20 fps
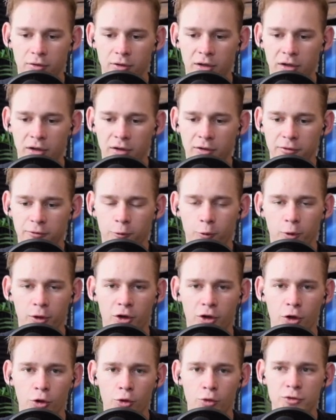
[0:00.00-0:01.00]
uh,
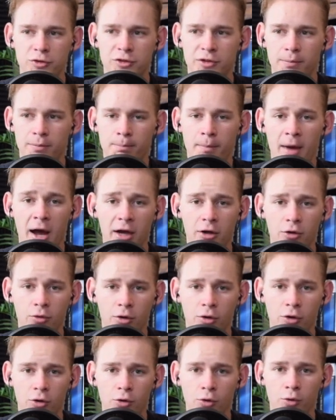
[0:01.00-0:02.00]
foregoes
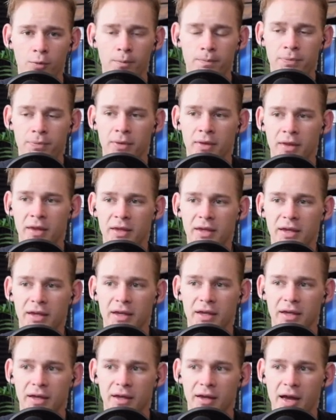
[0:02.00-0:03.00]
macro
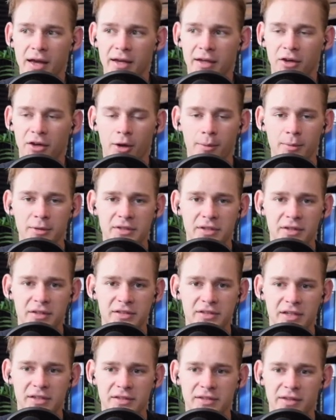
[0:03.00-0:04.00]
economics in
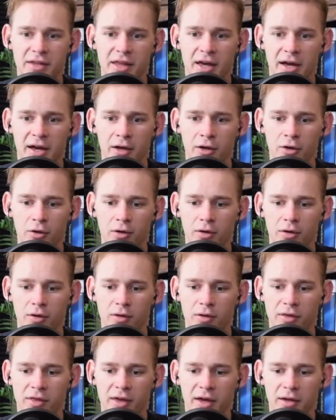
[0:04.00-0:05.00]
the sense that
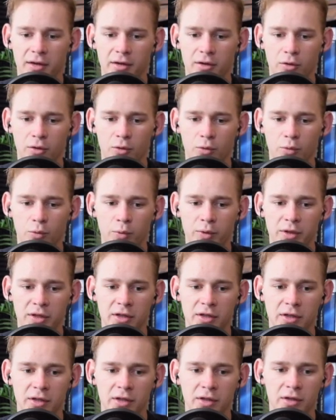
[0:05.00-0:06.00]
that
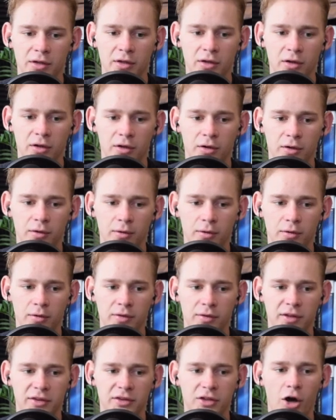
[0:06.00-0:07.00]
we
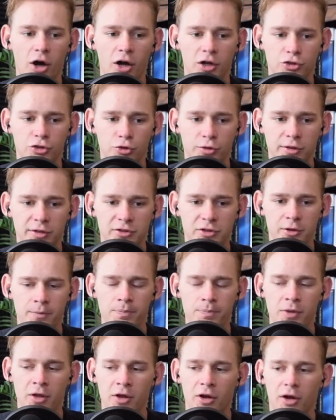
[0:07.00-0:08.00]
that the Austrians
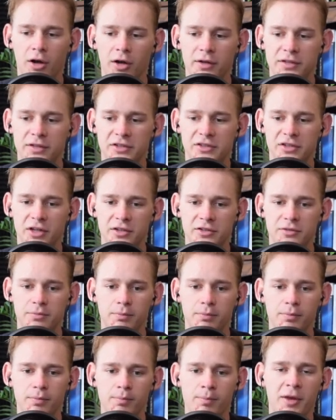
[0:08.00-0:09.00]
discuss
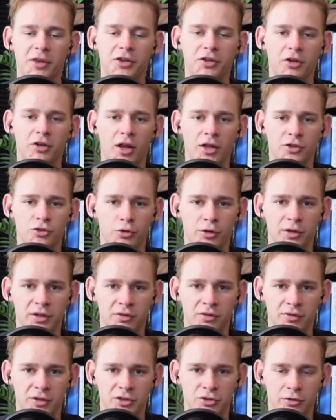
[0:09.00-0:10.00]
methodological
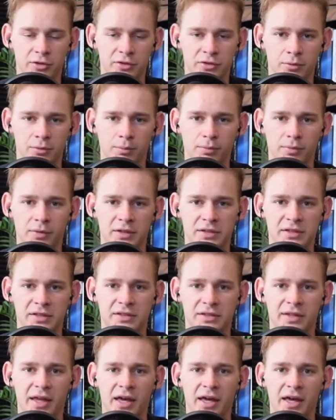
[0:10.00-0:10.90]
individualism. This is